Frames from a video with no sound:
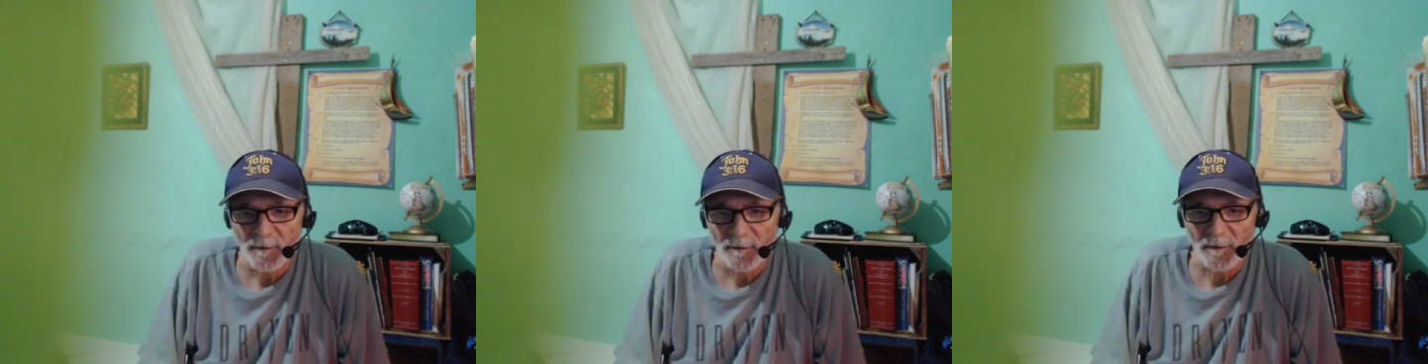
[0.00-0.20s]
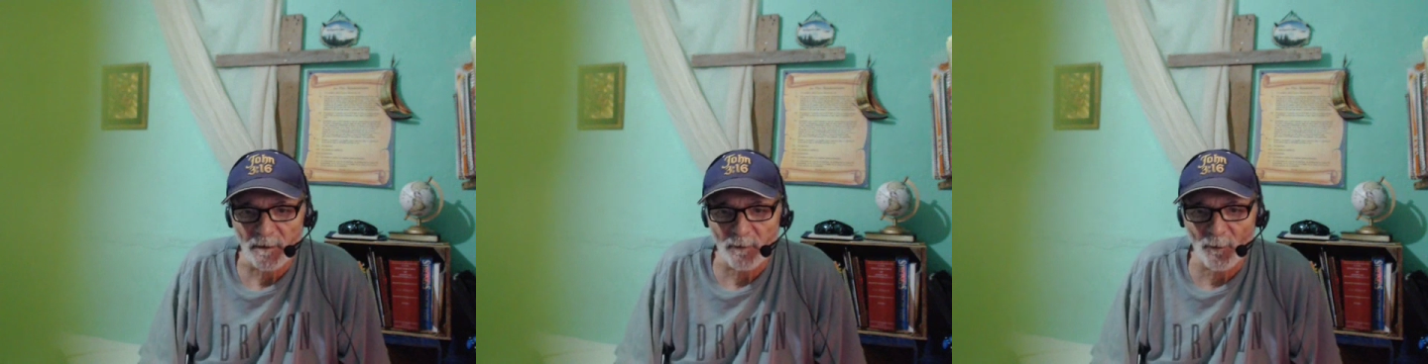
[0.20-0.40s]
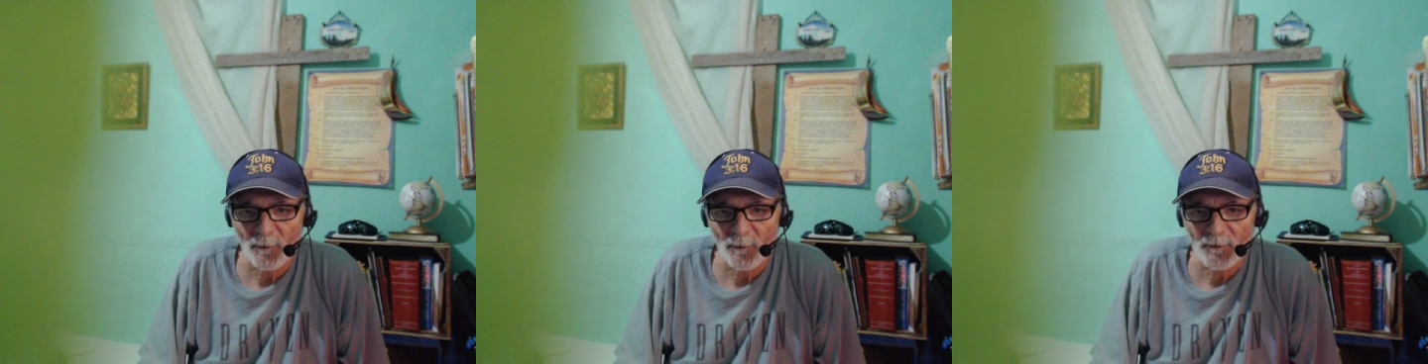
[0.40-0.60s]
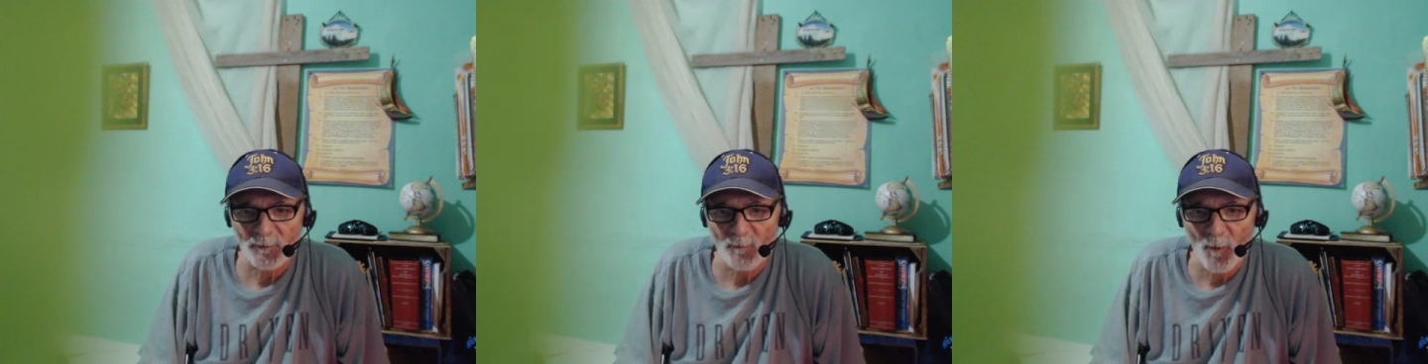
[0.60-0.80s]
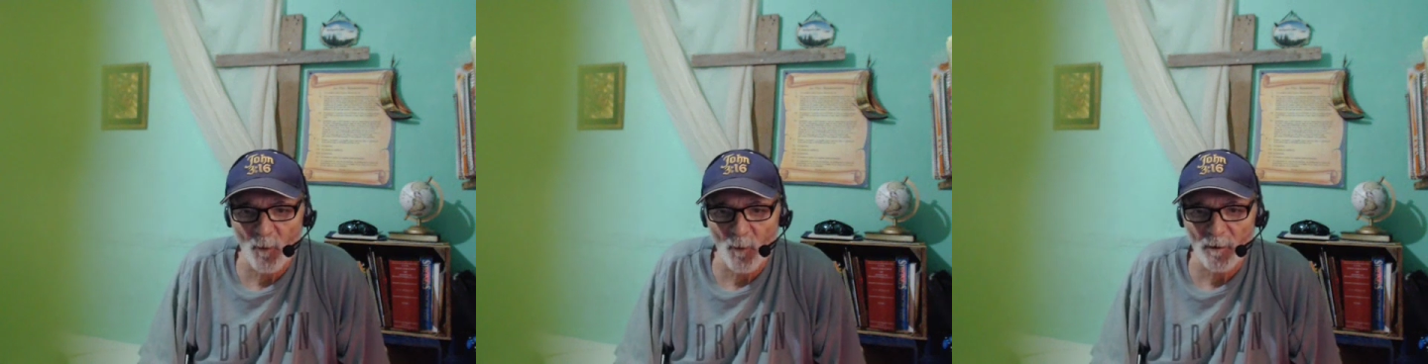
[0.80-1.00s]
it grows
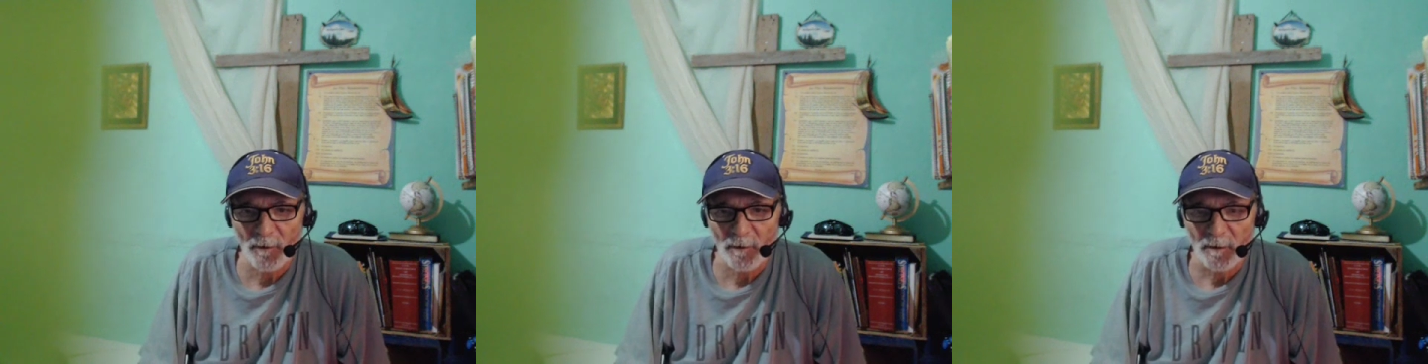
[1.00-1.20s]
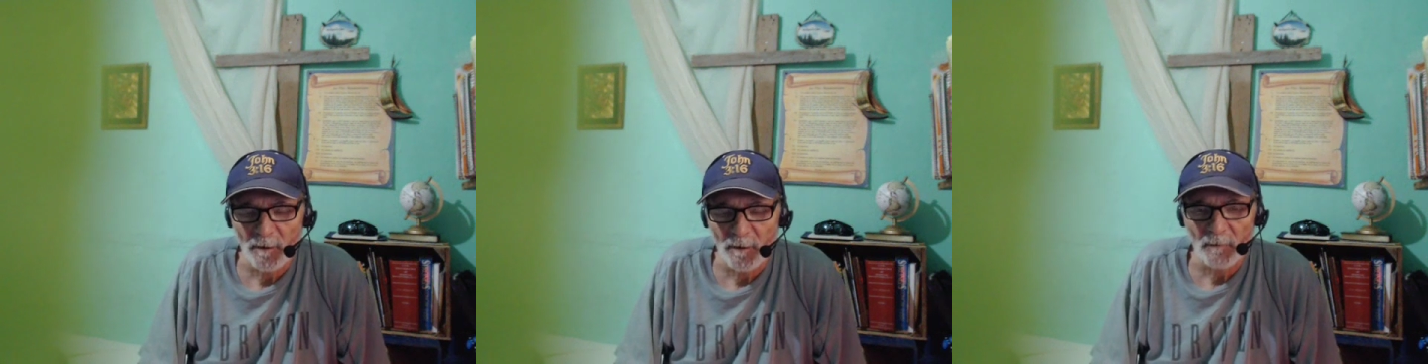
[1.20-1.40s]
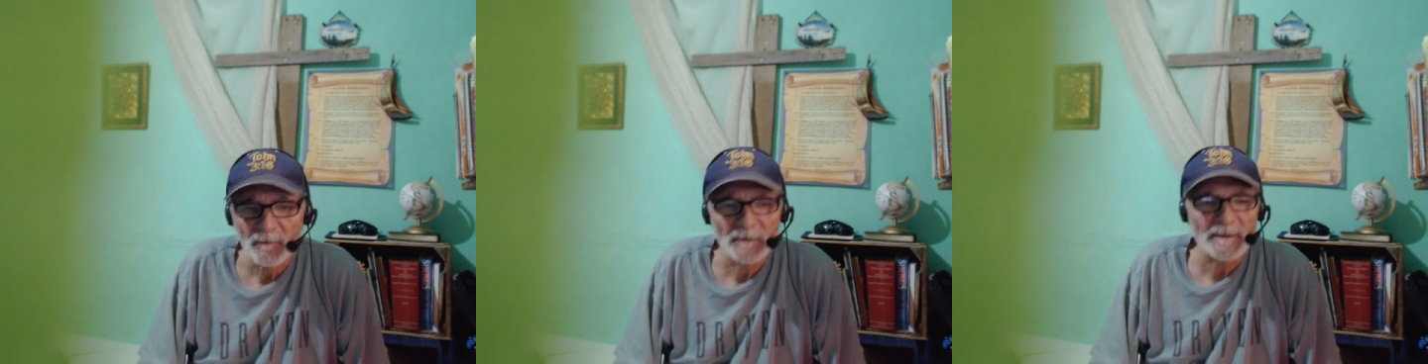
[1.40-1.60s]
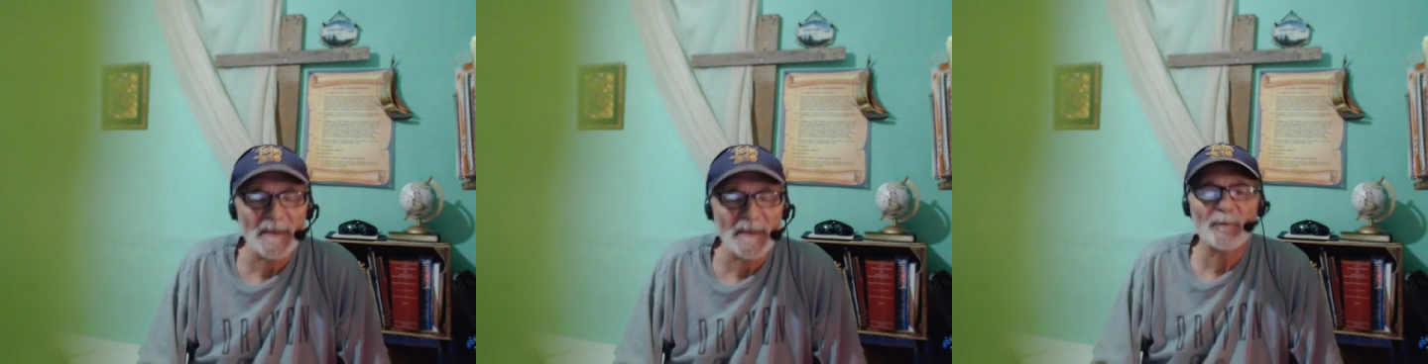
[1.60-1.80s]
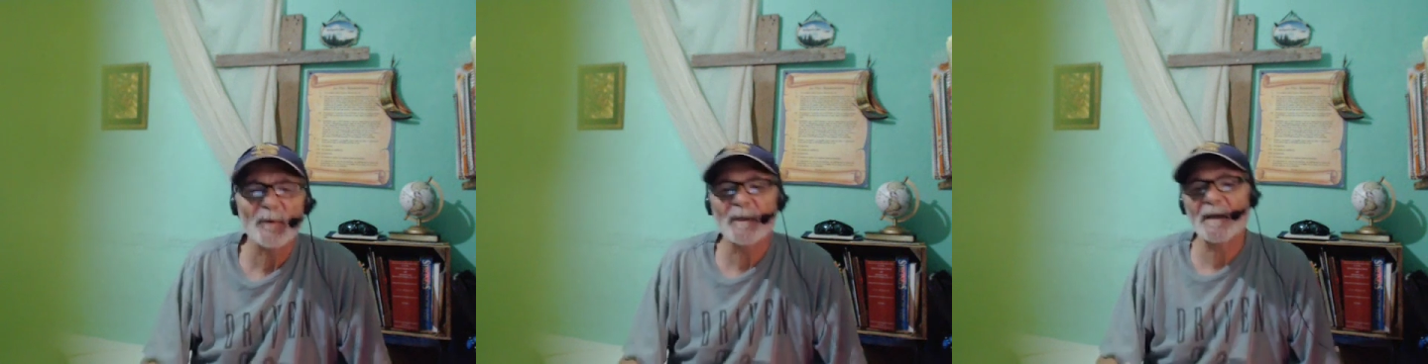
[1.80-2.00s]
more. Well,
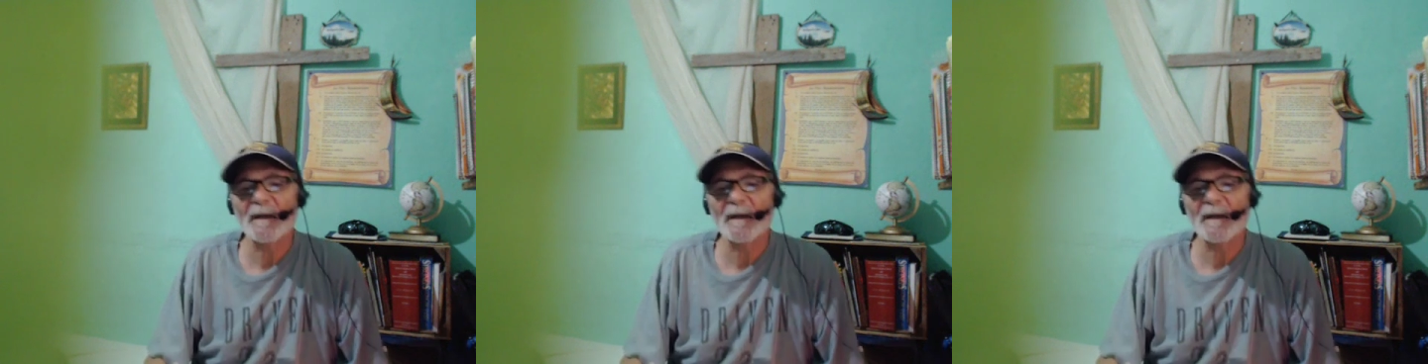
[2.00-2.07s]
that's what